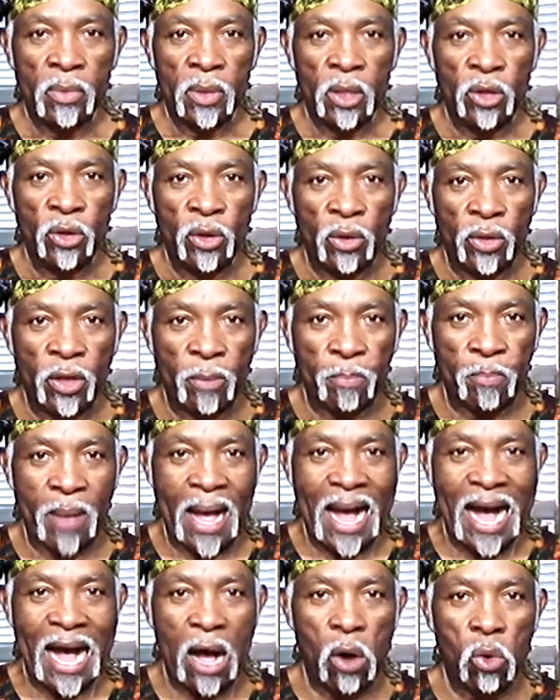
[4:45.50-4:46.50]
You know, the
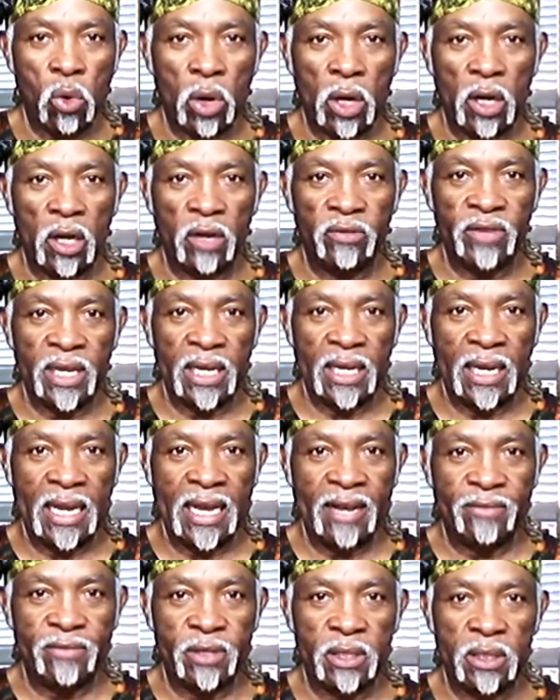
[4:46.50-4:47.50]
power of
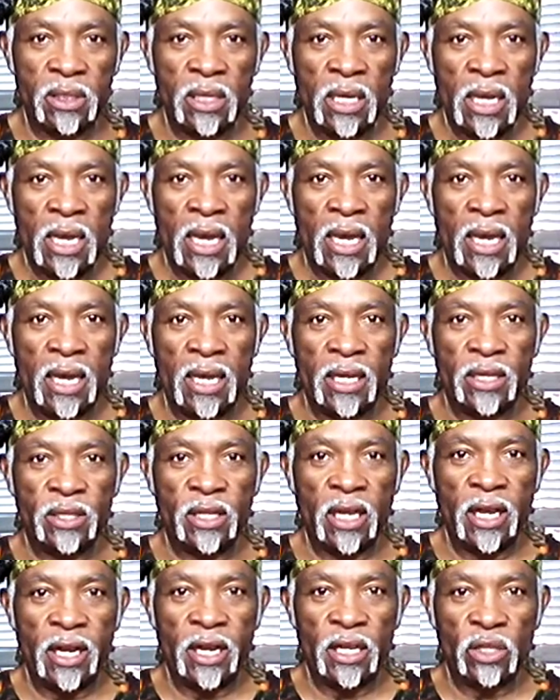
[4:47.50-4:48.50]
11
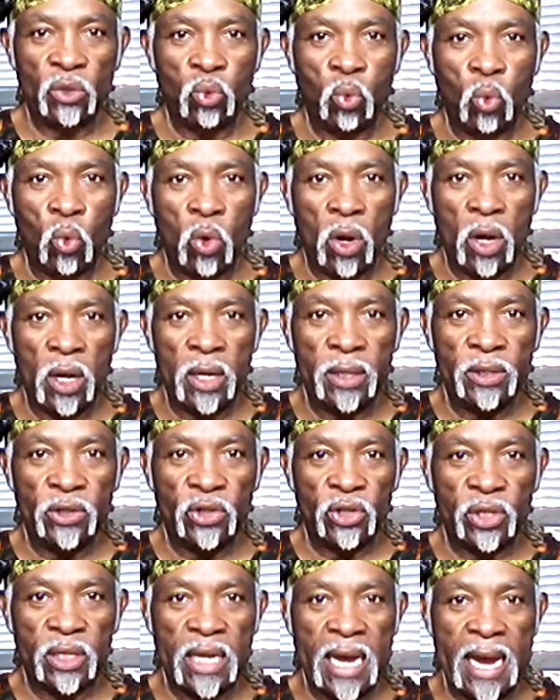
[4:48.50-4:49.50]
is it is one
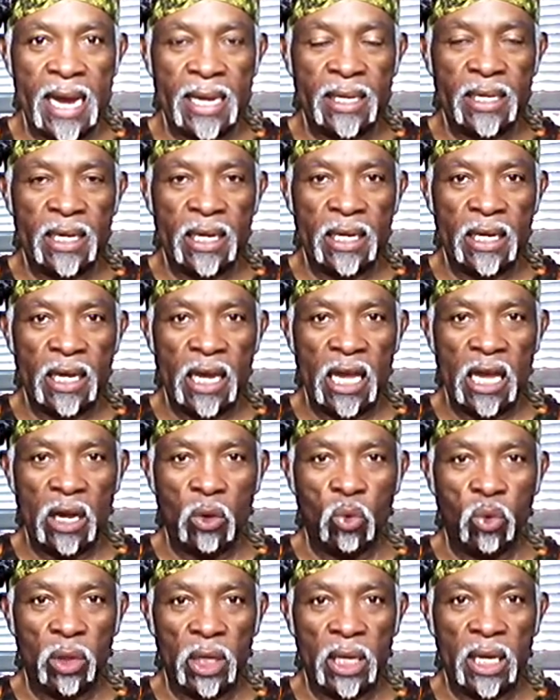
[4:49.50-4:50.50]
standing
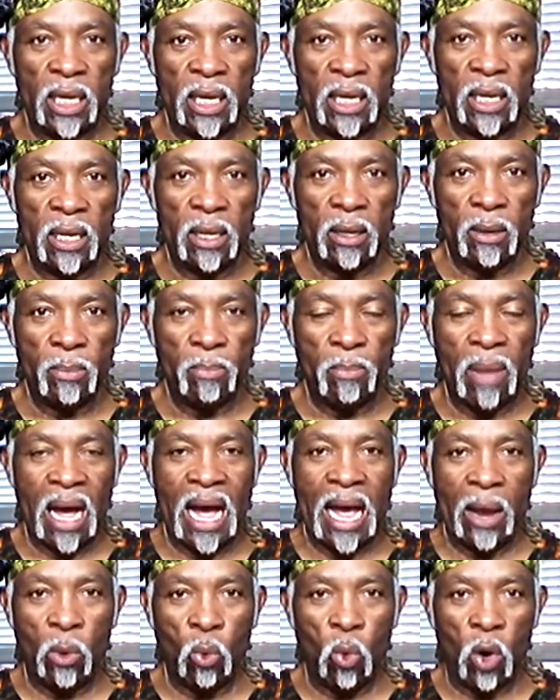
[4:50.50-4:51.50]
equally
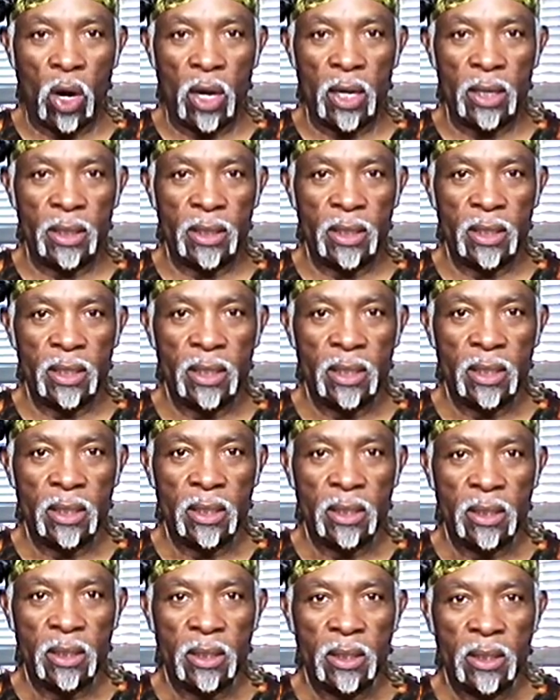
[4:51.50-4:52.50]
by one.
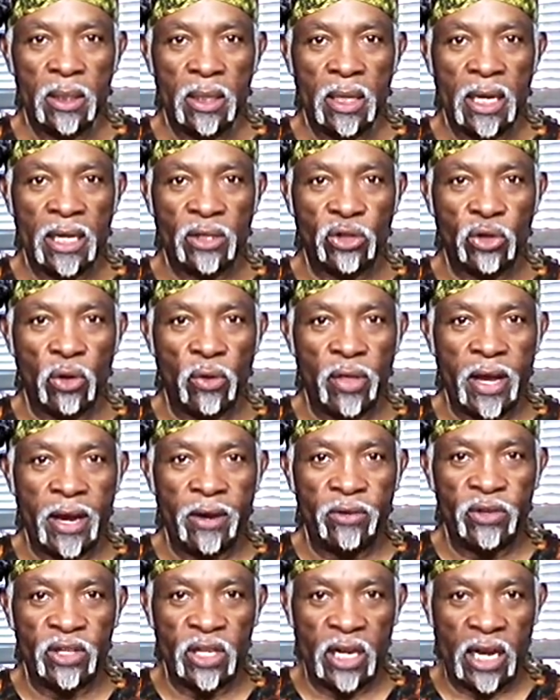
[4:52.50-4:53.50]
And so
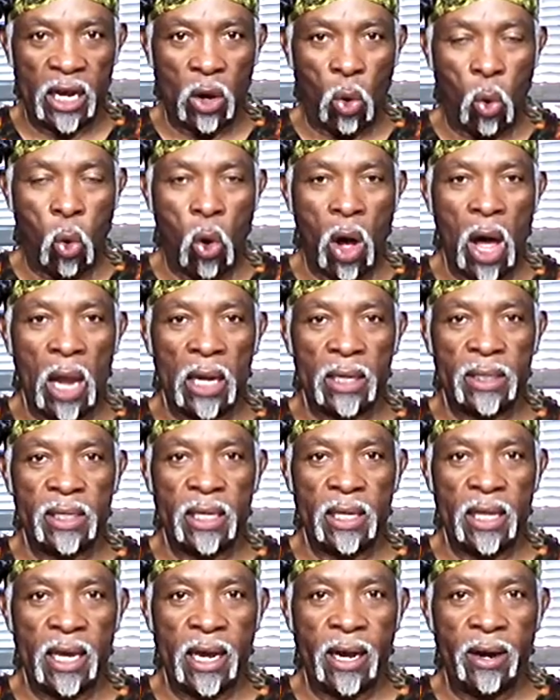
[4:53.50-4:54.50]
there's an
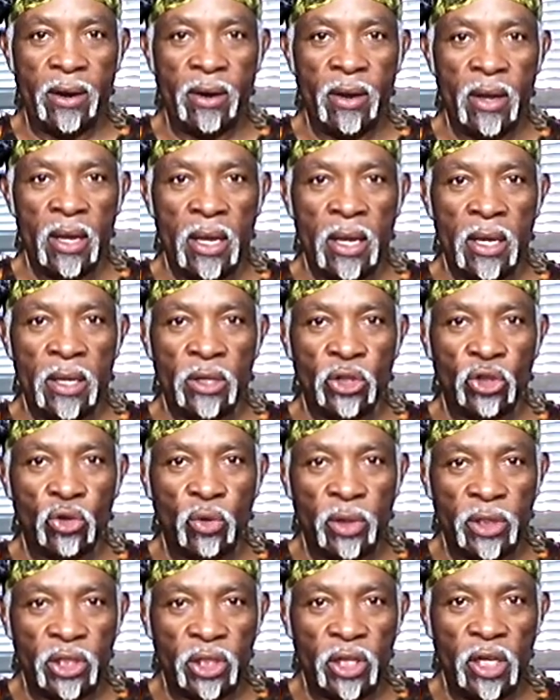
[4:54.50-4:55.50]
equality there.
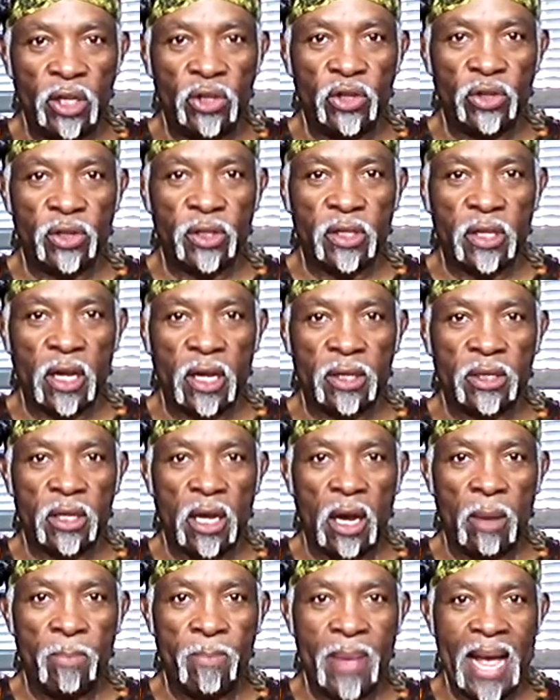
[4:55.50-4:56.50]
So it teaches us
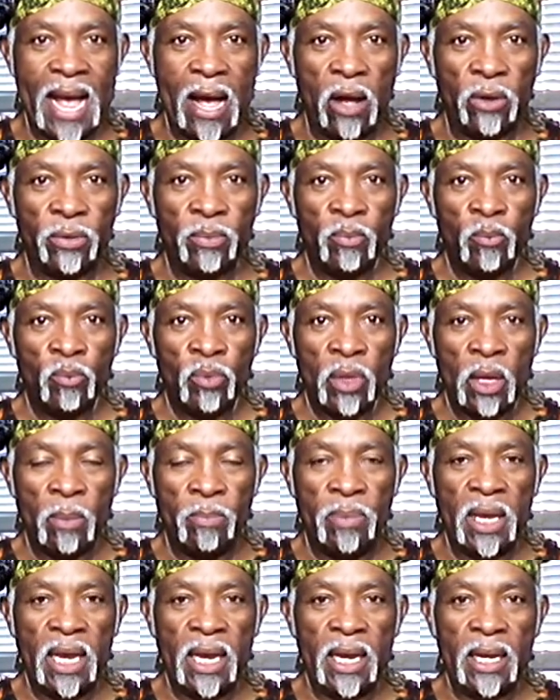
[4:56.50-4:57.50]
about
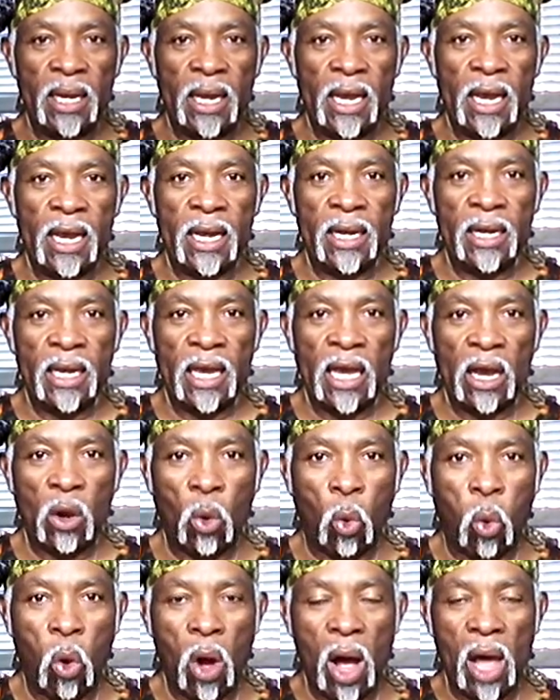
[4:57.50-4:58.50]
being in
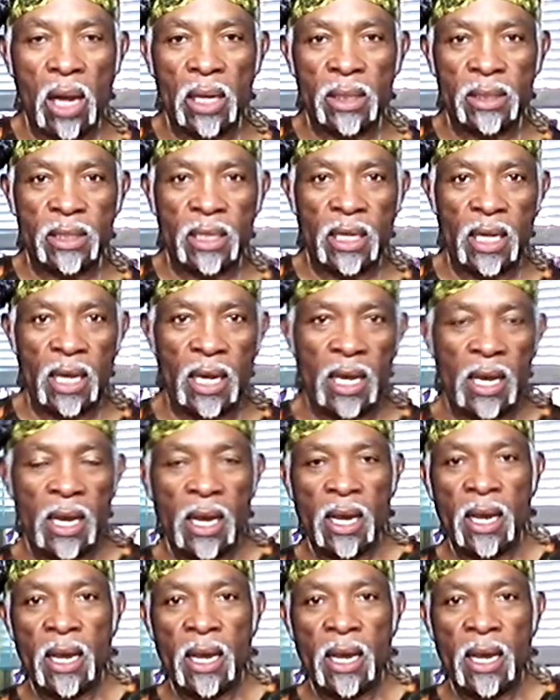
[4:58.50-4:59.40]
equality